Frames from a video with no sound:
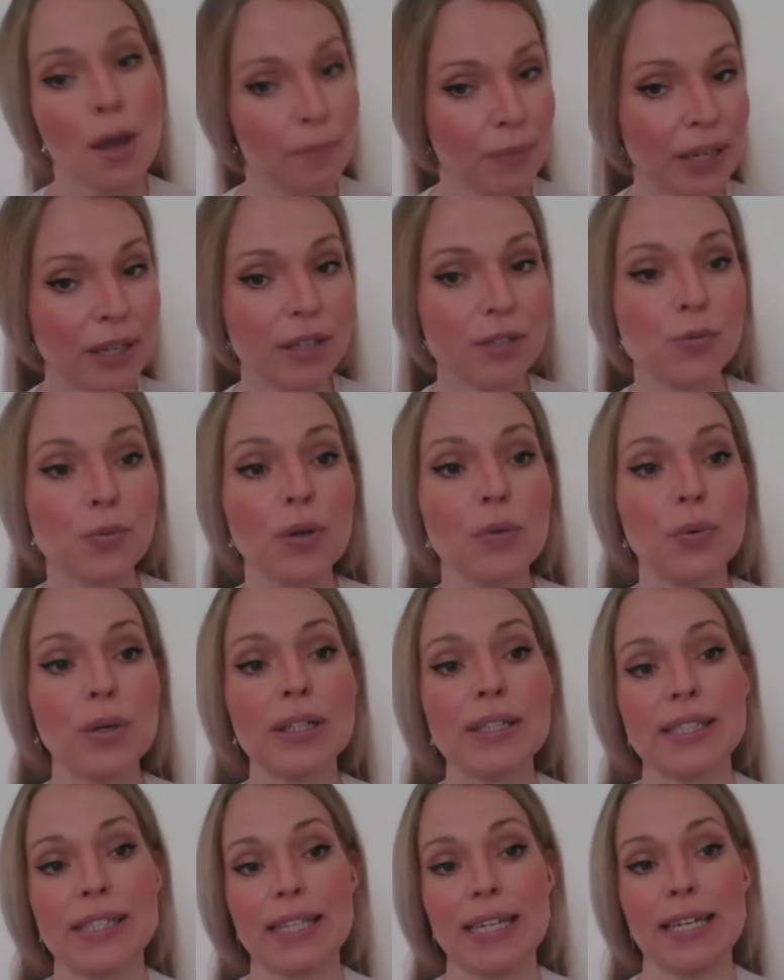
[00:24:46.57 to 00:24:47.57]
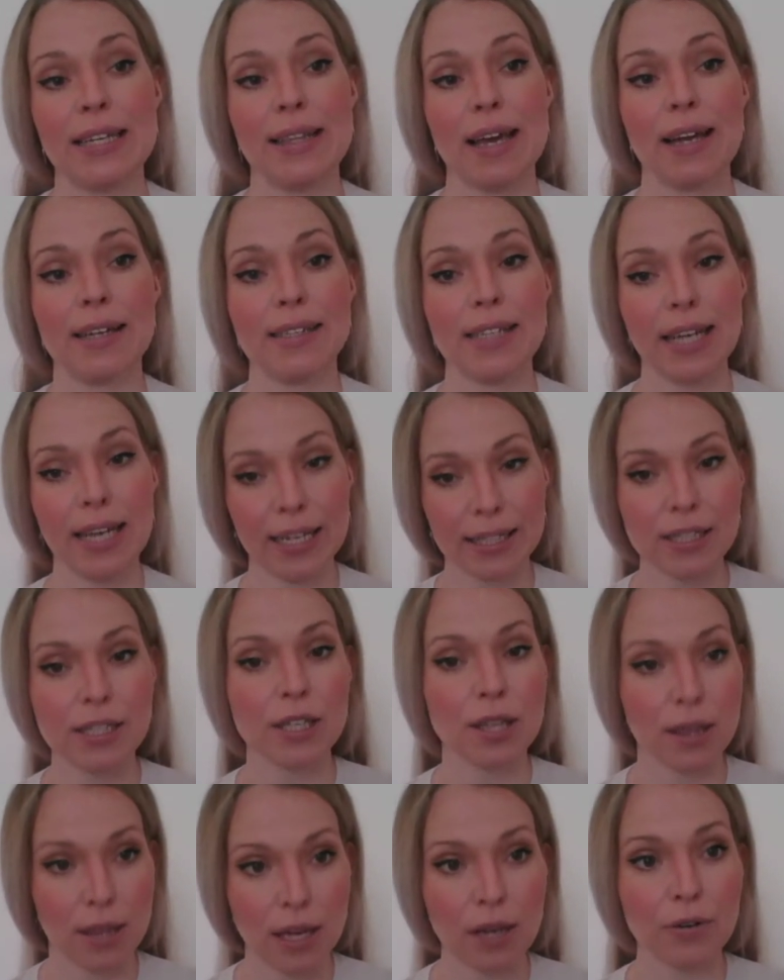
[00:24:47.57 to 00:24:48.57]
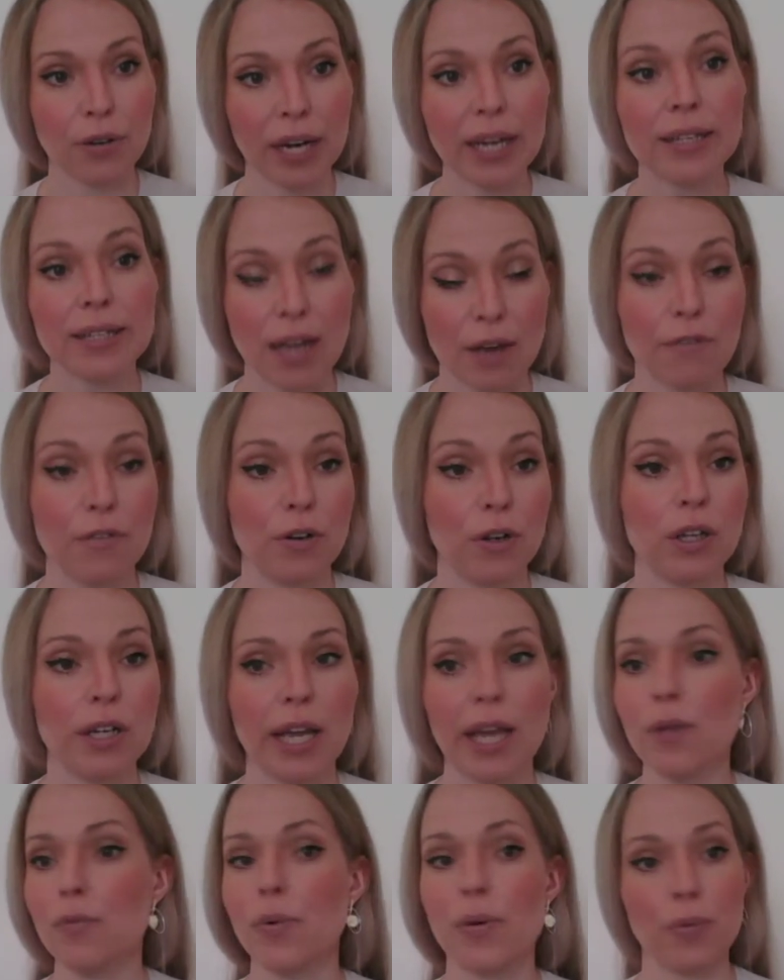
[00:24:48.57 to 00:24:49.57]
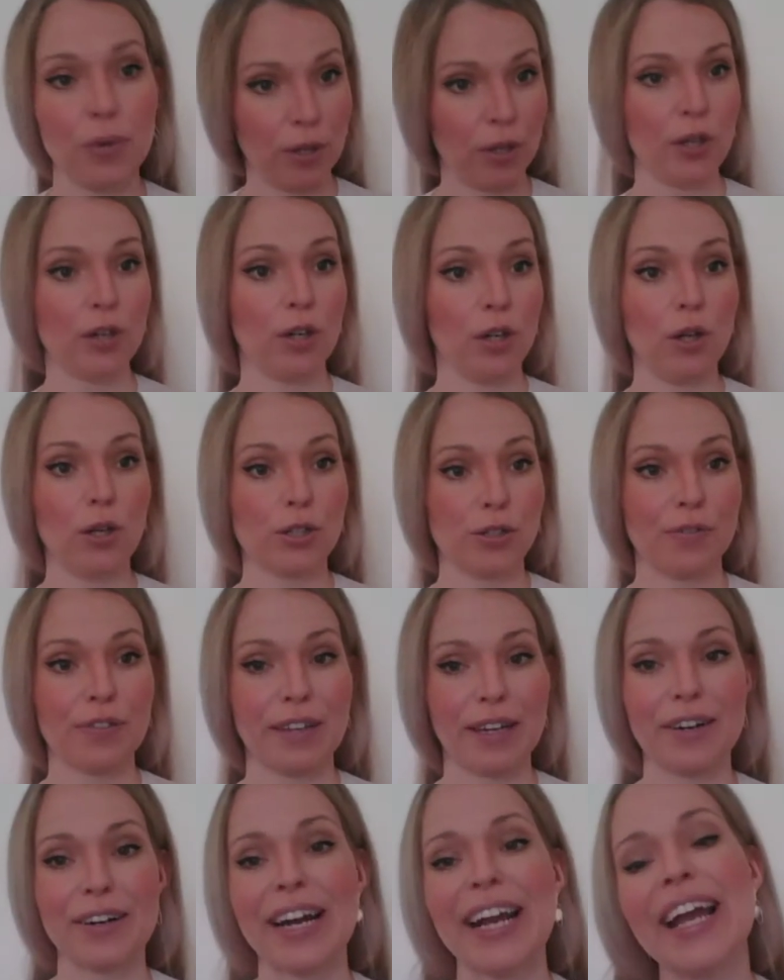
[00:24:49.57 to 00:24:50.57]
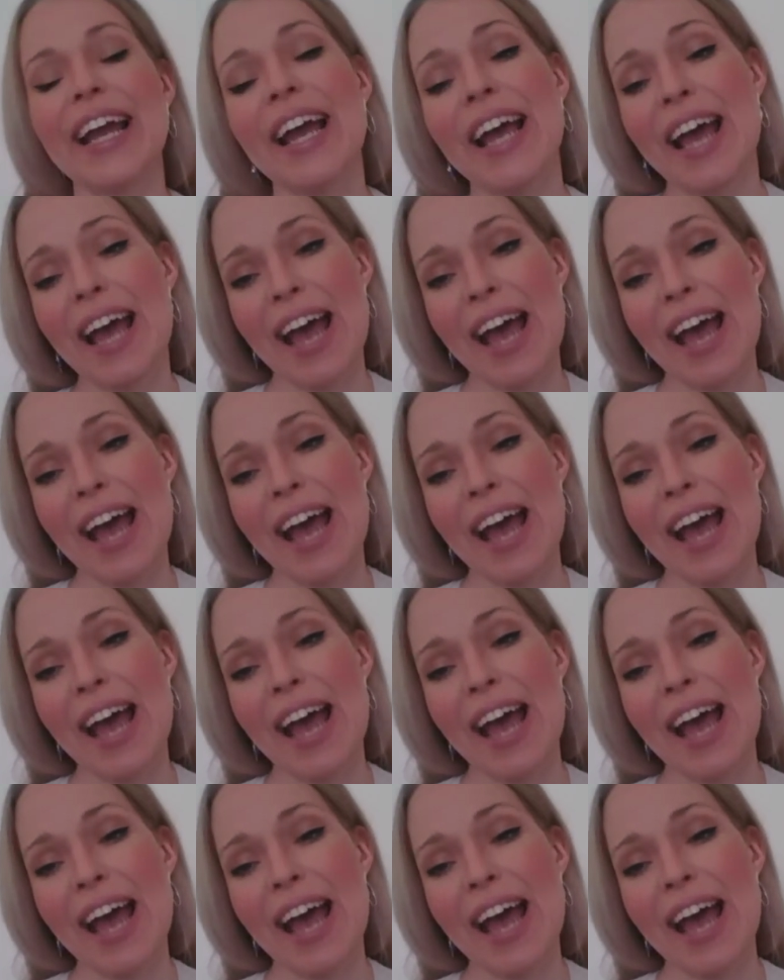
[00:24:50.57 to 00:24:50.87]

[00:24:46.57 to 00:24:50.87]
because we will see that it's a theory, definitely. We will learn a lot of theory.